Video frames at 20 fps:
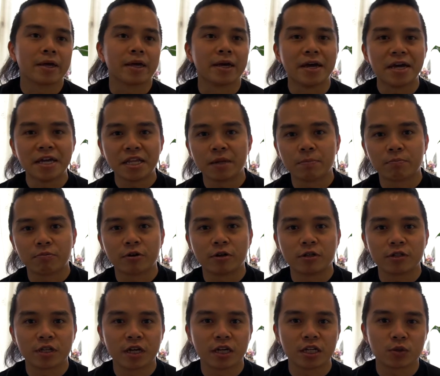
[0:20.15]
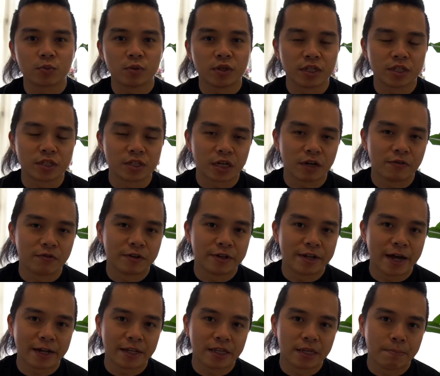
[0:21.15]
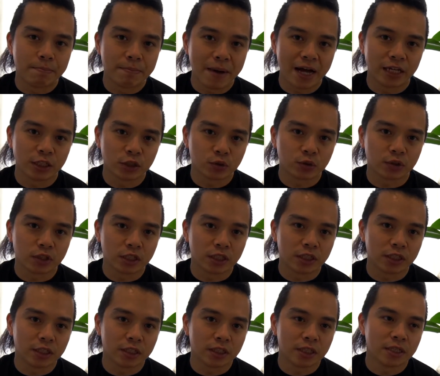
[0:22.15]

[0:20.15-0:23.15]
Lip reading: In the process, we discovered that the battery